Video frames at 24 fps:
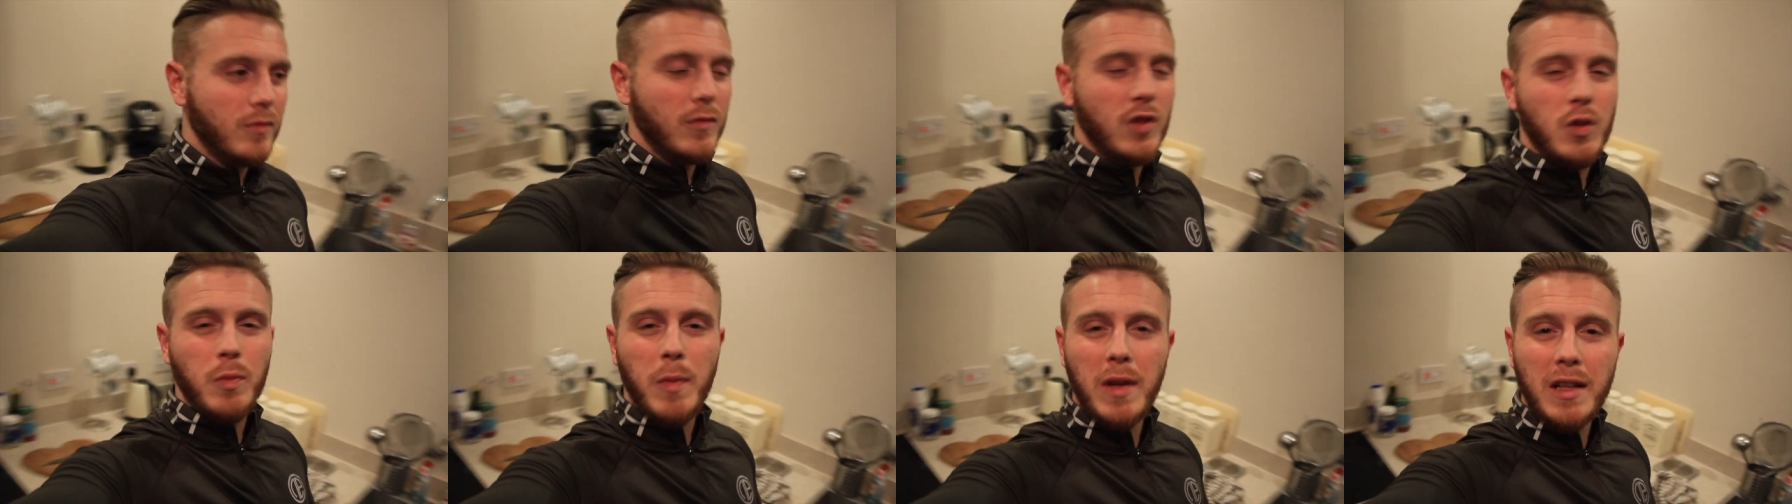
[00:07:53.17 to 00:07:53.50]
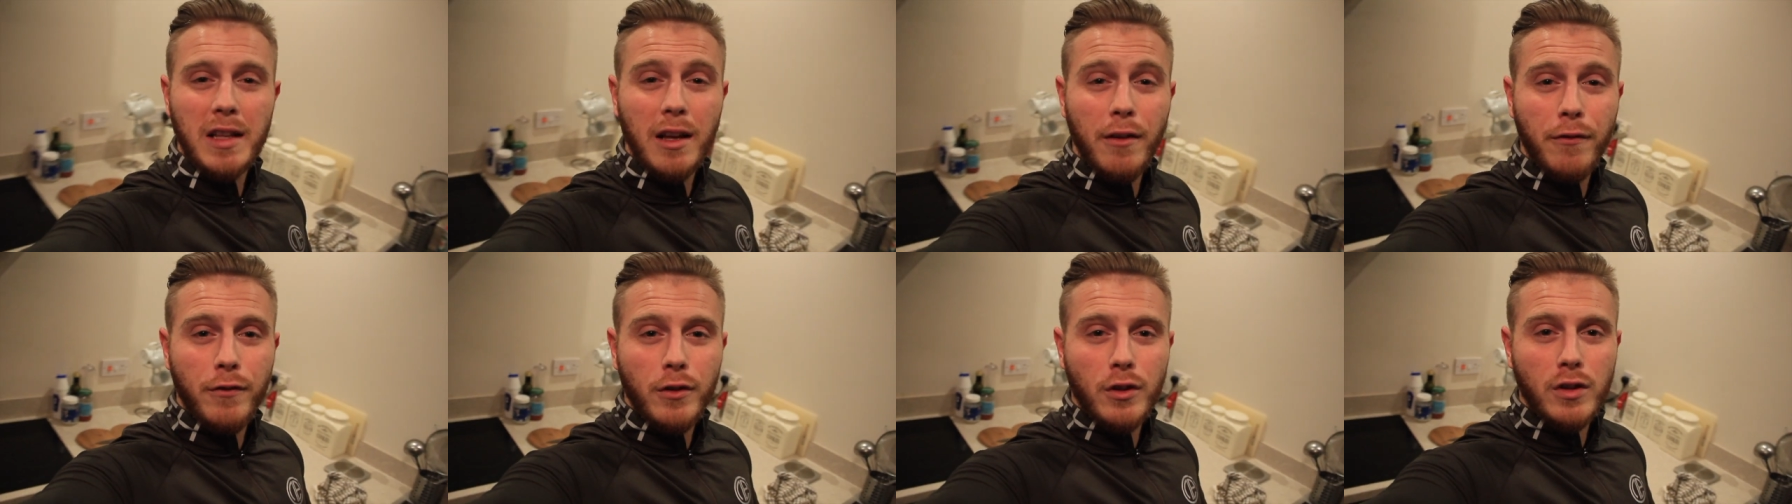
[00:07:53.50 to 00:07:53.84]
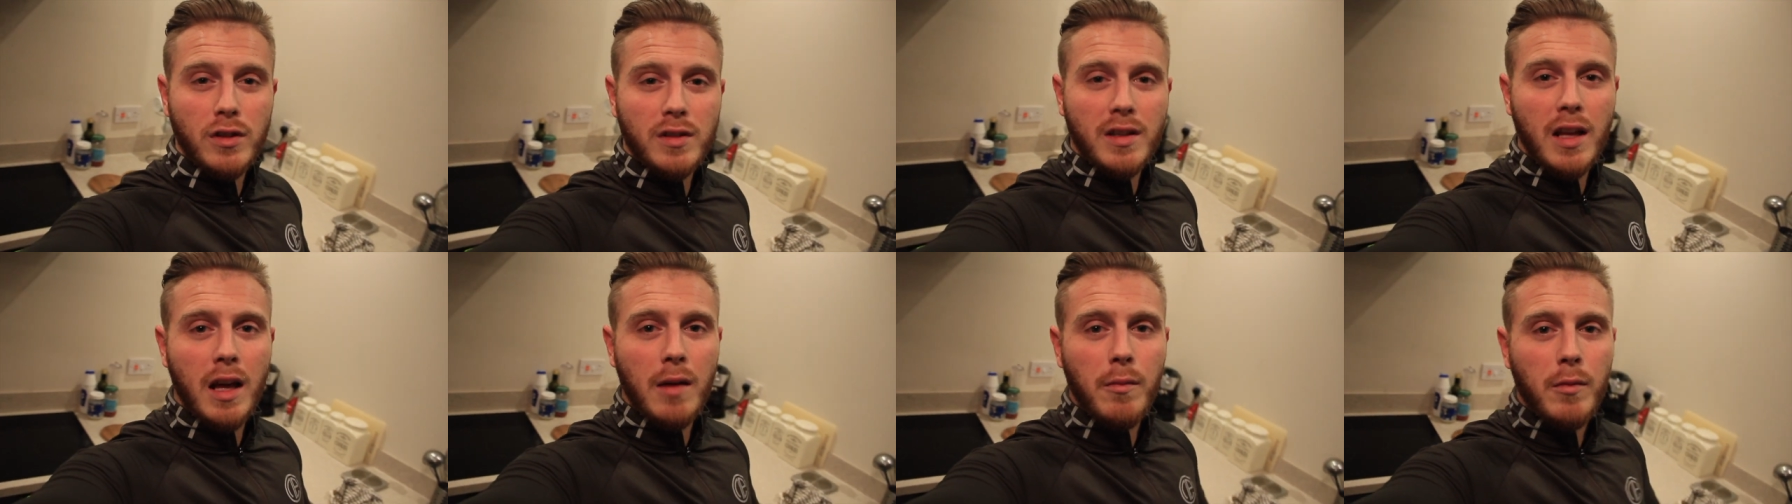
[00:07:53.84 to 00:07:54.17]
Just make that first
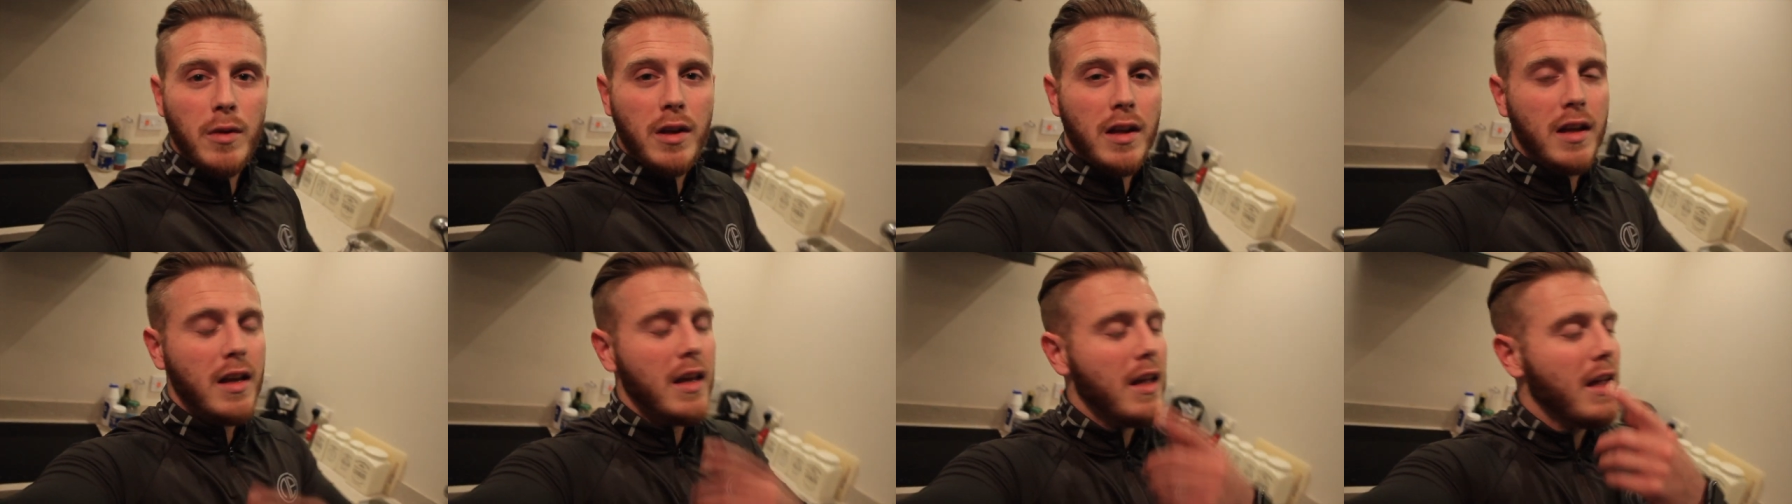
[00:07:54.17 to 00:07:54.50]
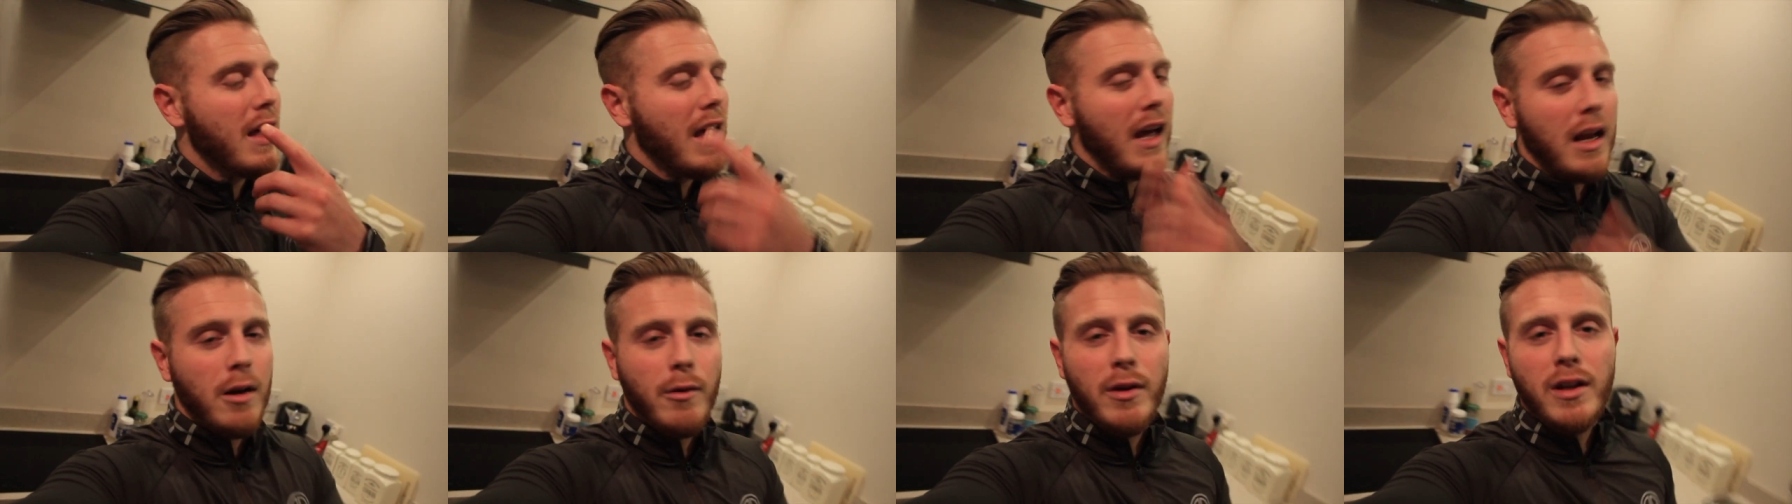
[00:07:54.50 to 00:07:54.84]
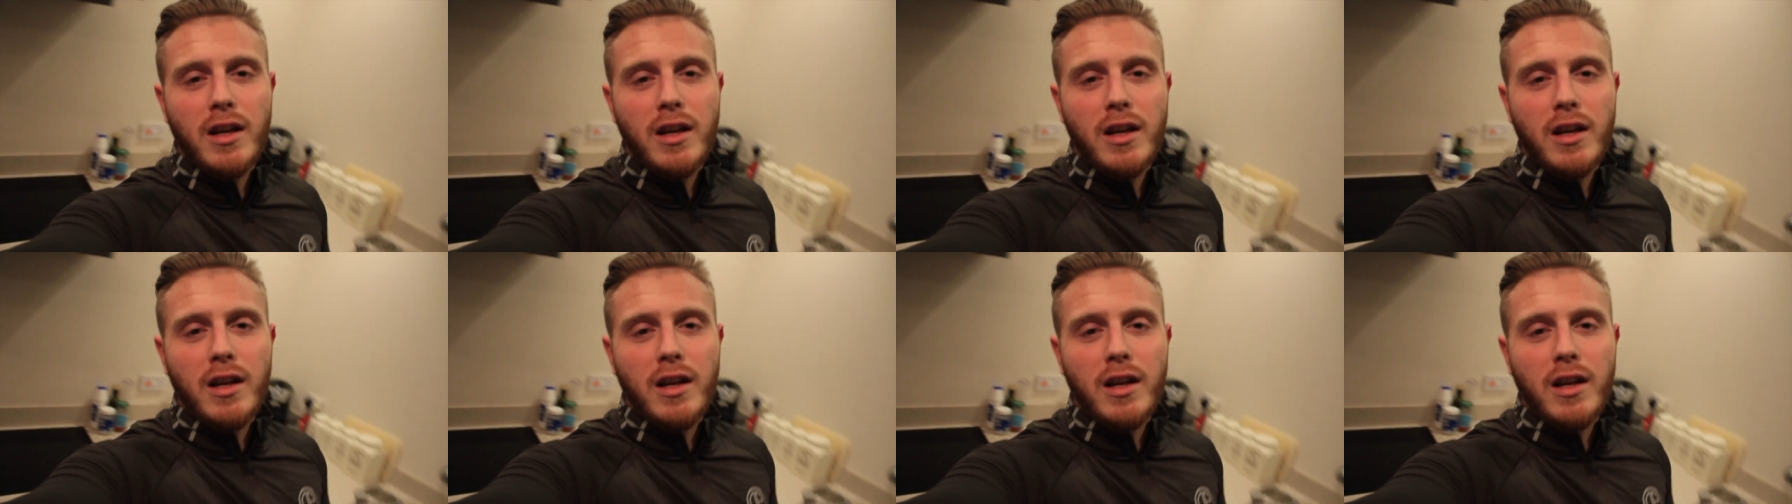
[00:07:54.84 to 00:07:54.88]
step. Anyway,